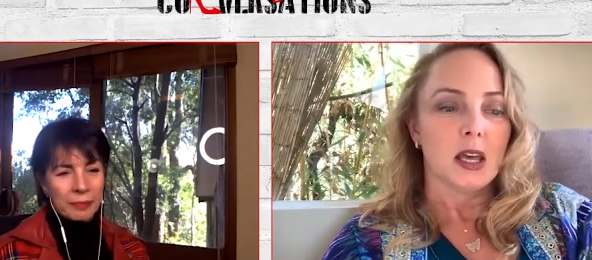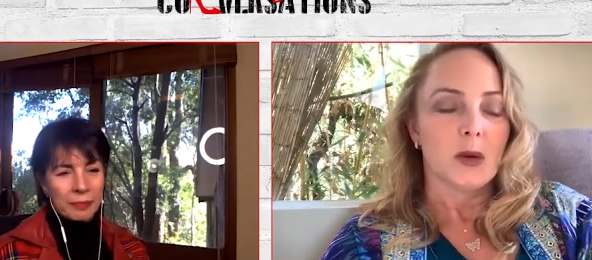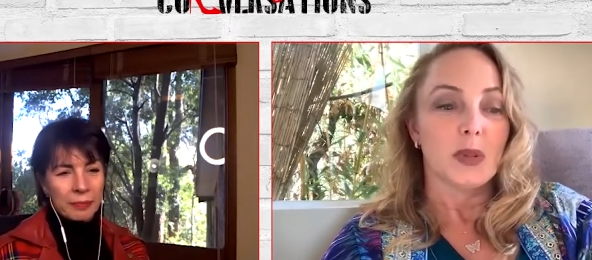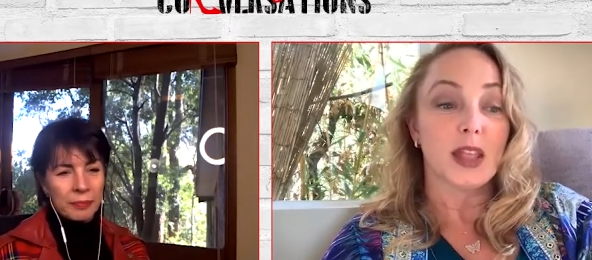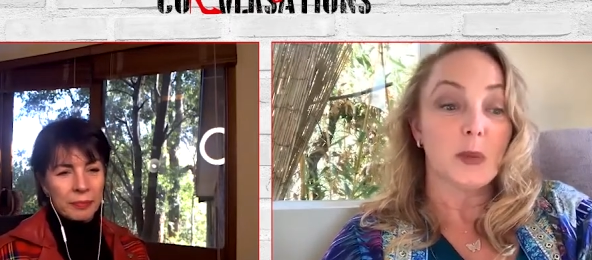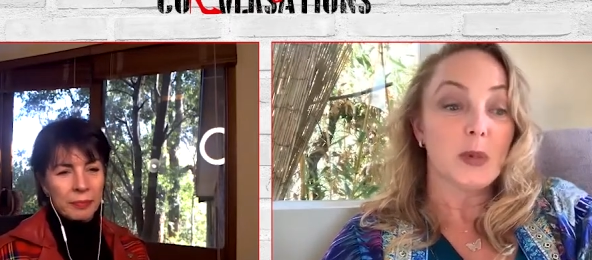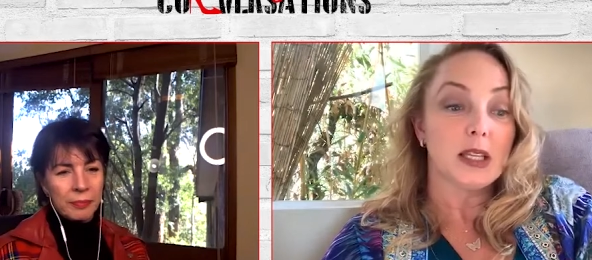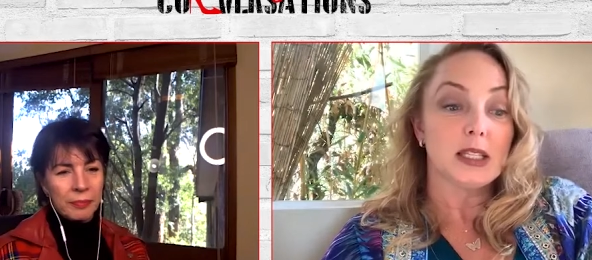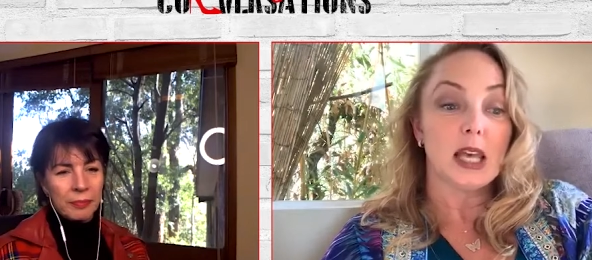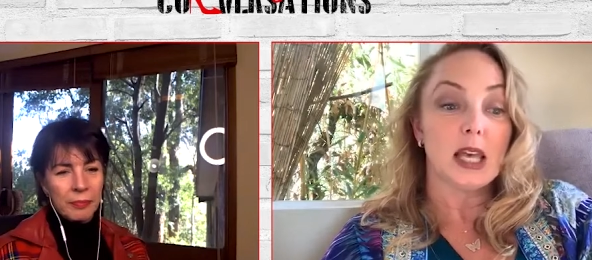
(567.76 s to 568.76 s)
Speaker 1: but that
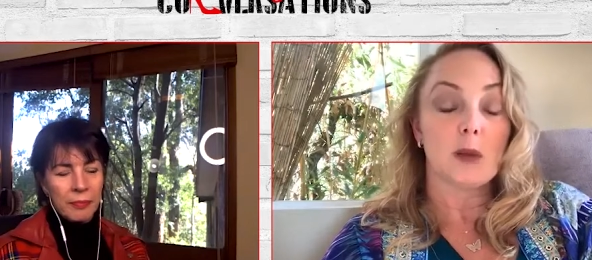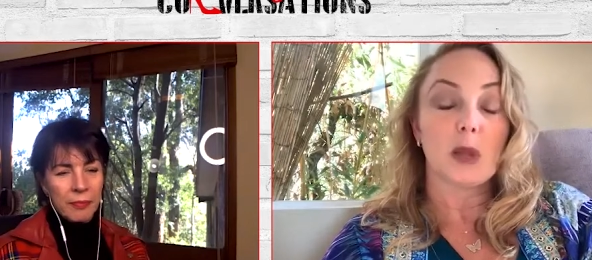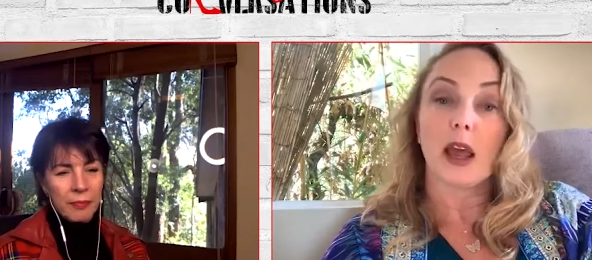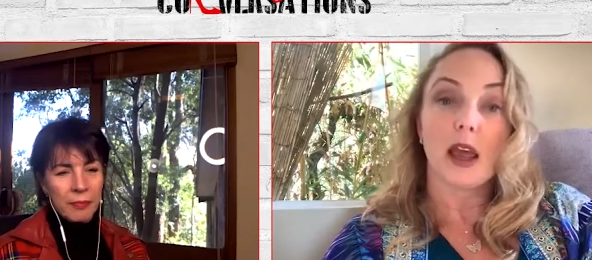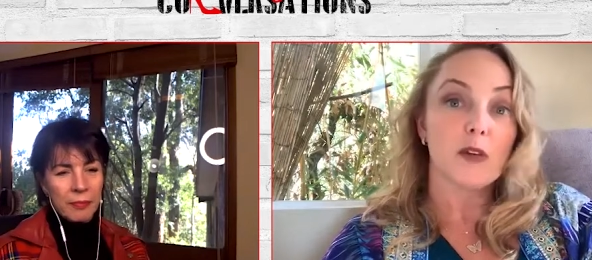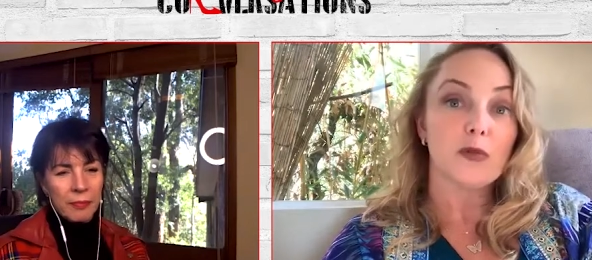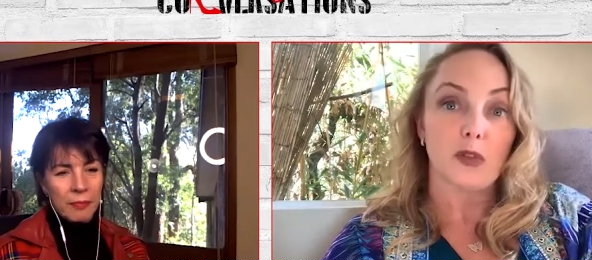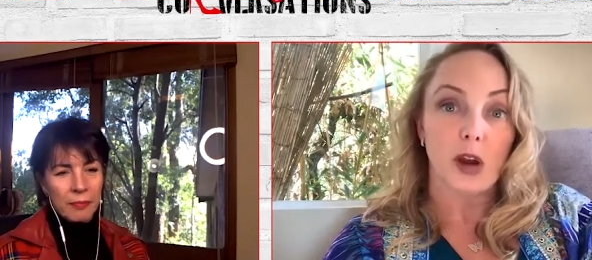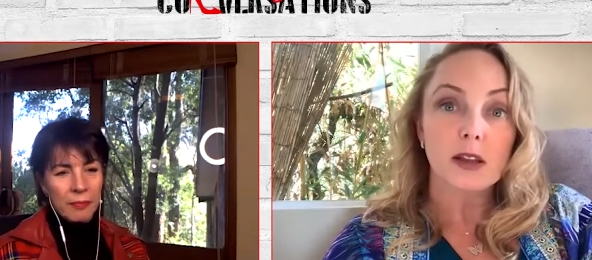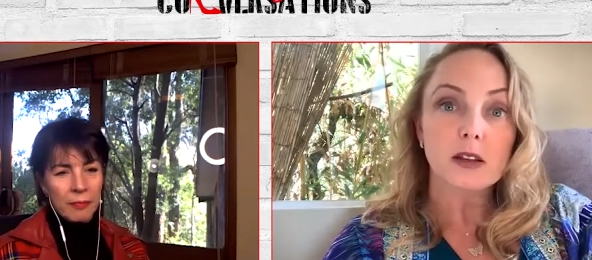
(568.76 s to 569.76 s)
being said, I mean, I have
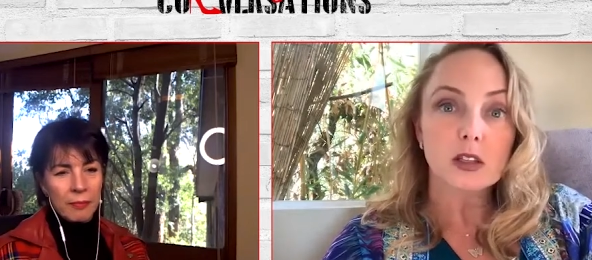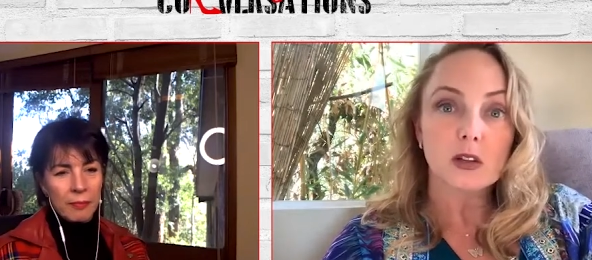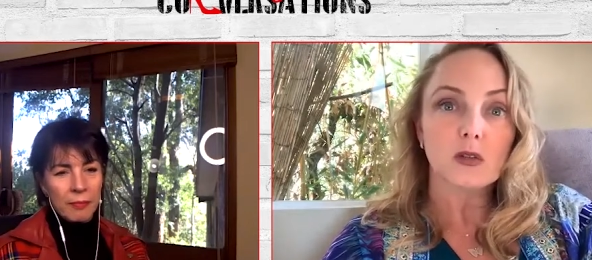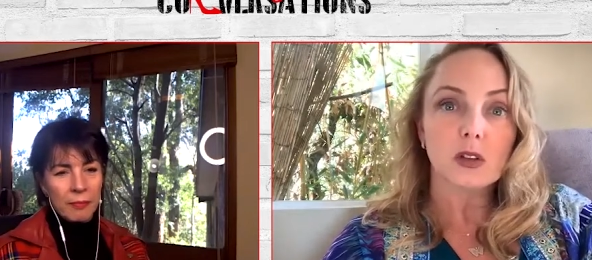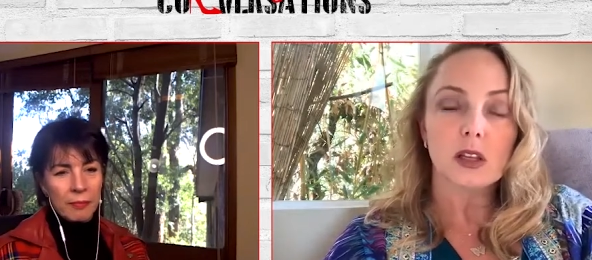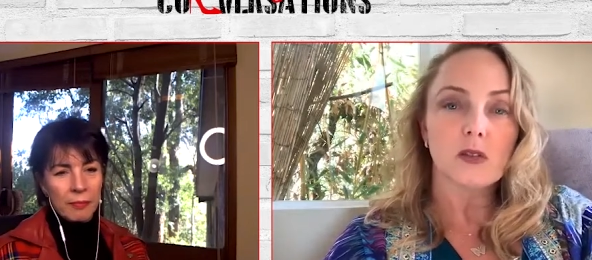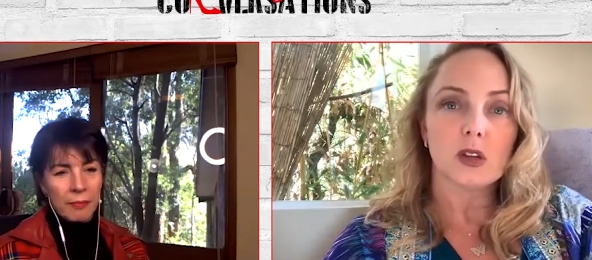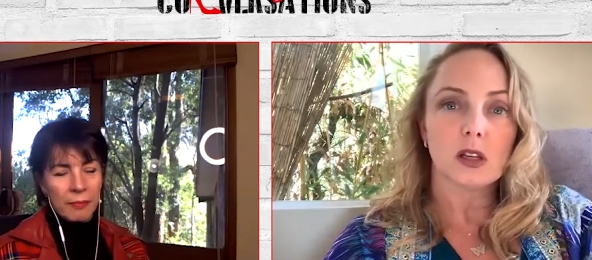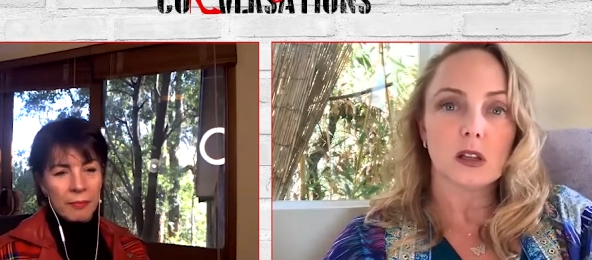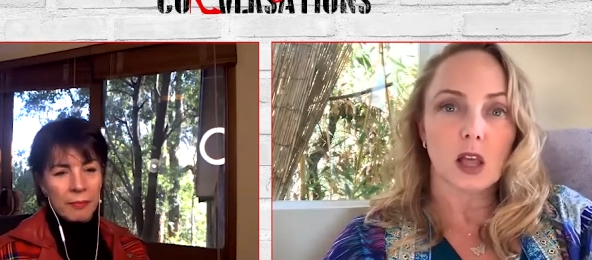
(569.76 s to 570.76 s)
friends who live
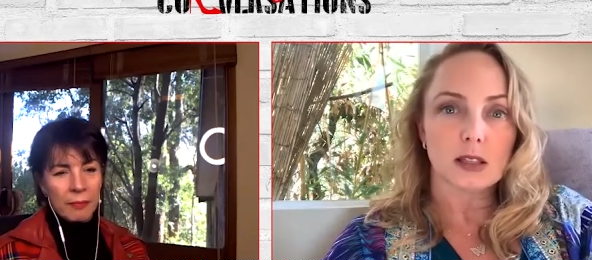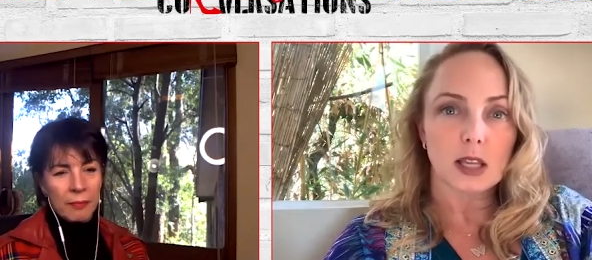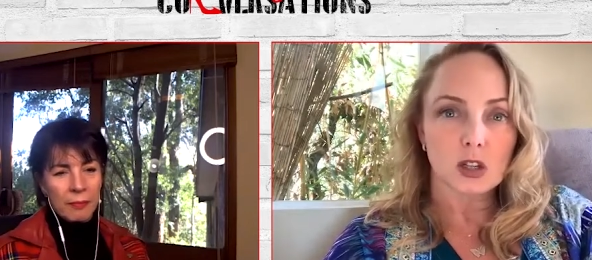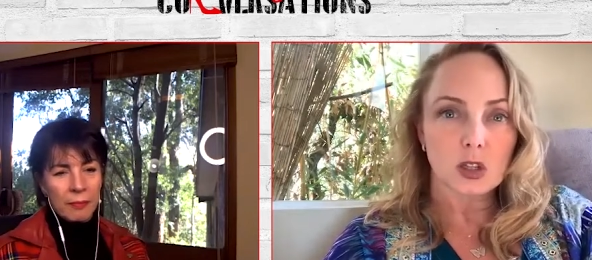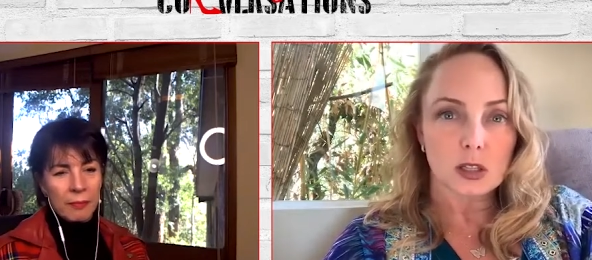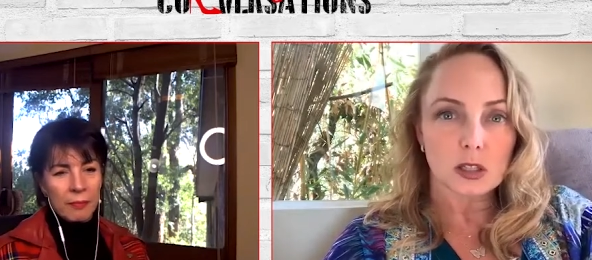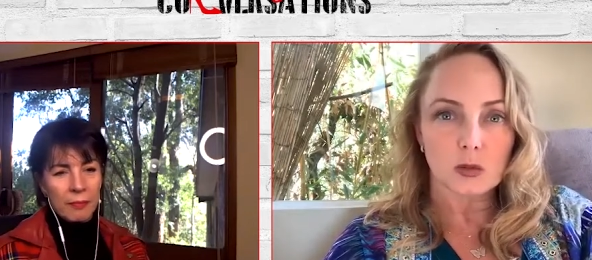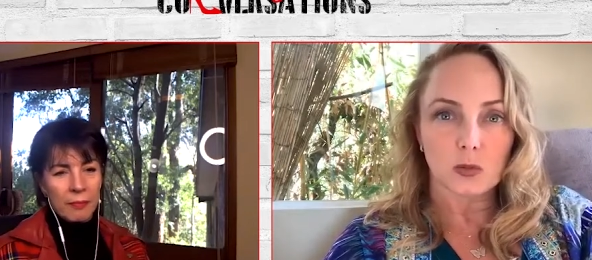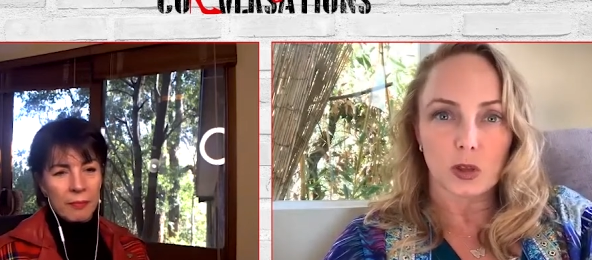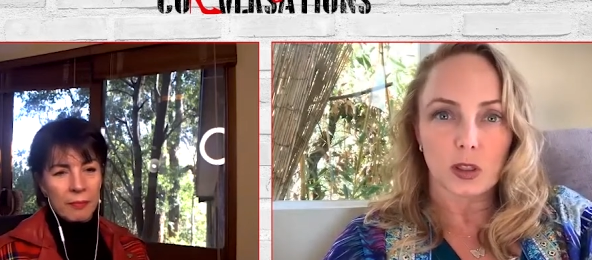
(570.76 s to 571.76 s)
in Los Angeles
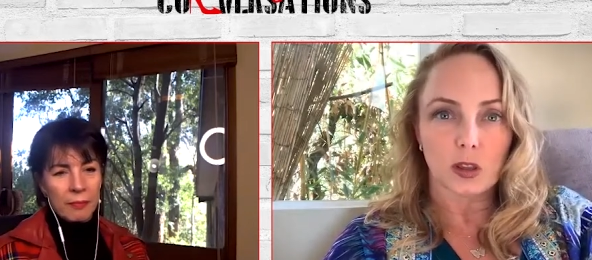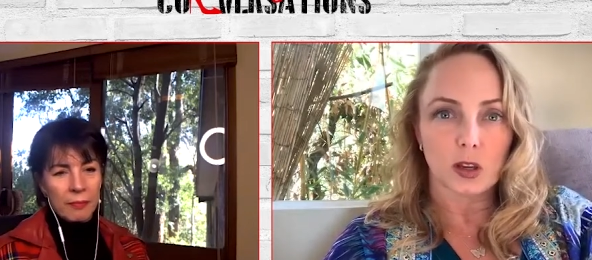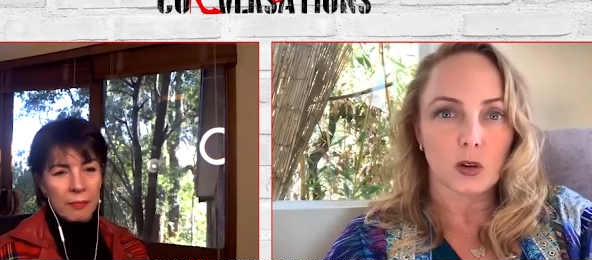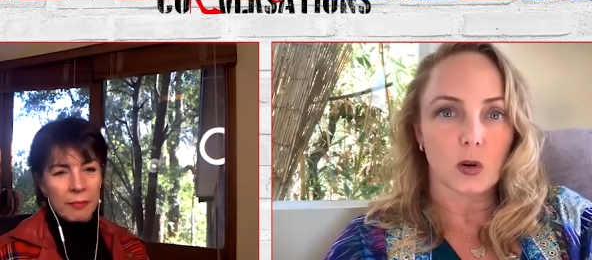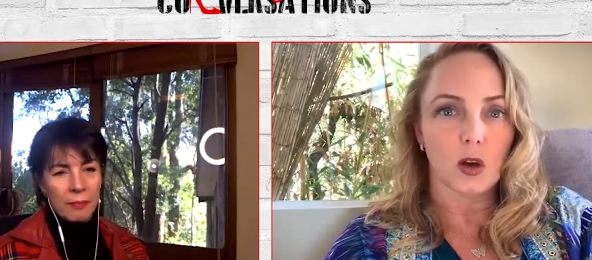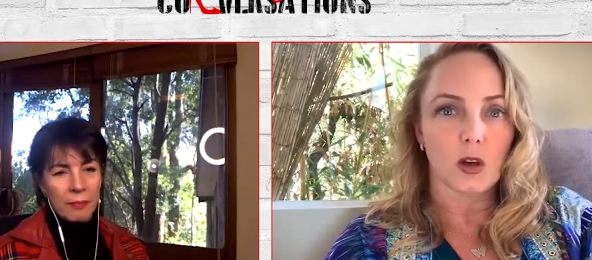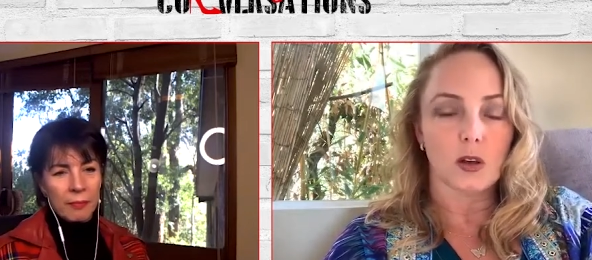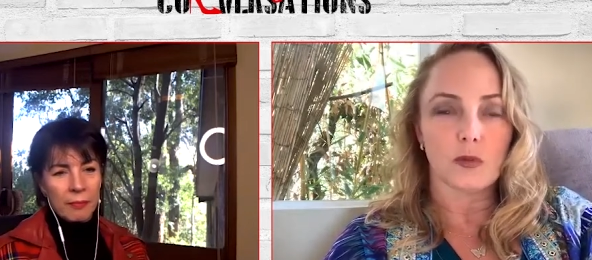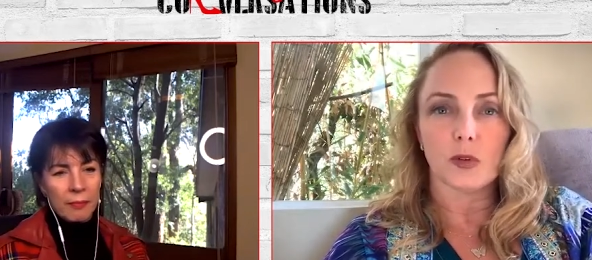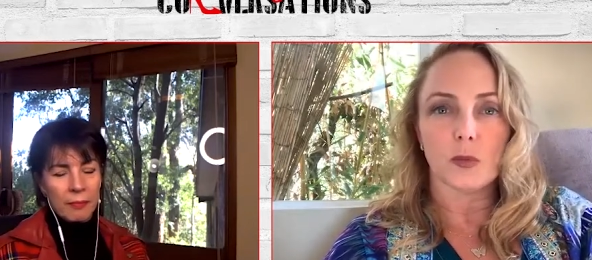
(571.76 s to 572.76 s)
and with, you know,
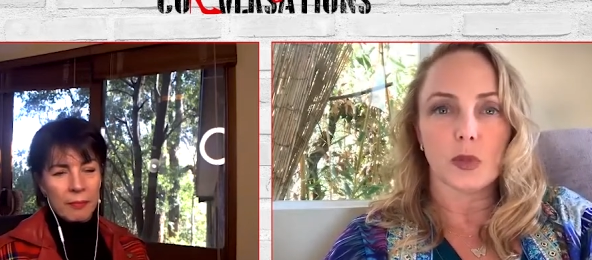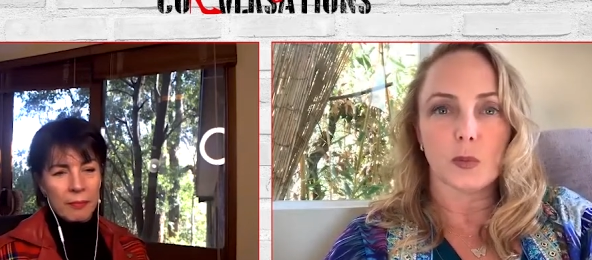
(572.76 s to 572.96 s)
all from the